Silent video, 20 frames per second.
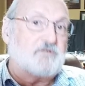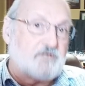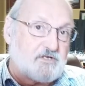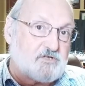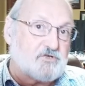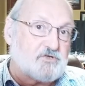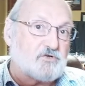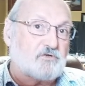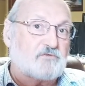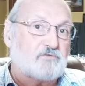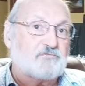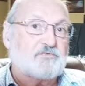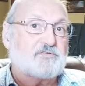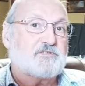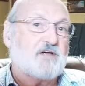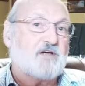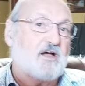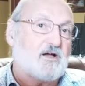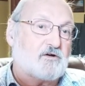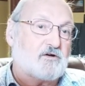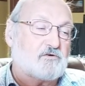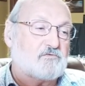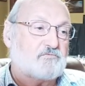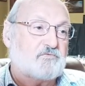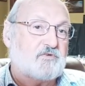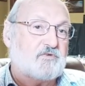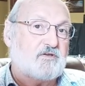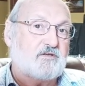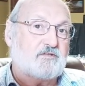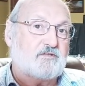digital
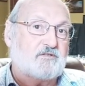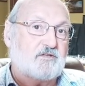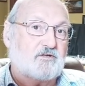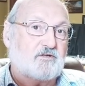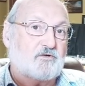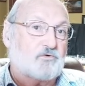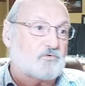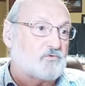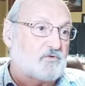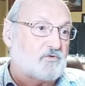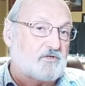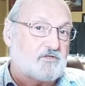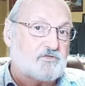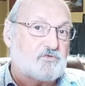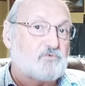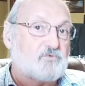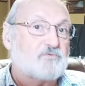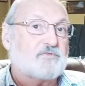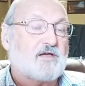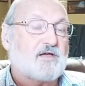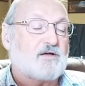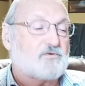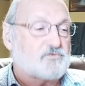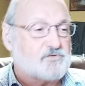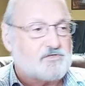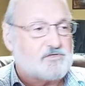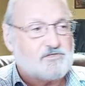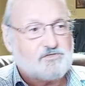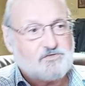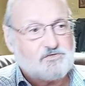photography in the early
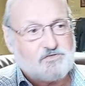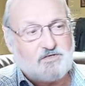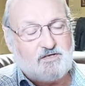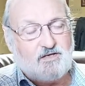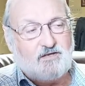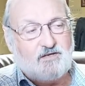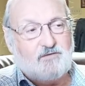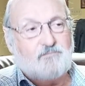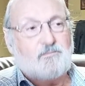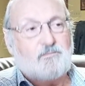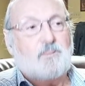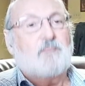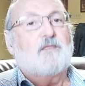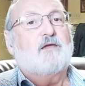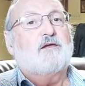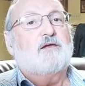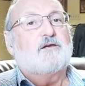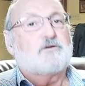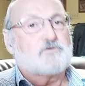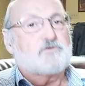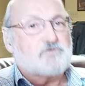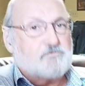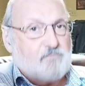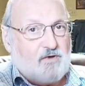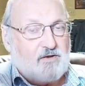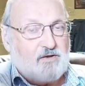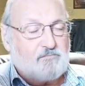2000s. Here's my